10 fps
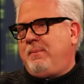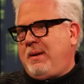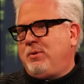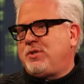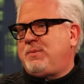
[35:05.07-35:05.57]

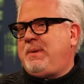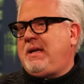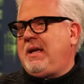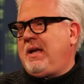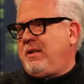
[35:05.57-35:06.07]
People are
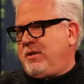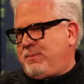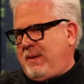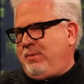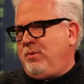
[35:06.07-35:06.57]
speaking
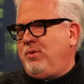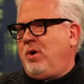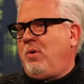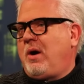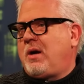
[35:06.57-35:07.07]
English, people who
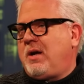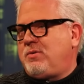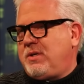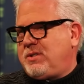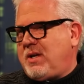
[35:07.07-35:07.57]
know our
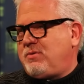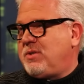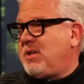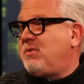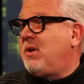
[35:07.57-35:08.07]
country, et
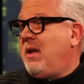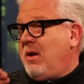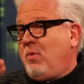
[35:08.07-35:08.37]
cetera, et cetera.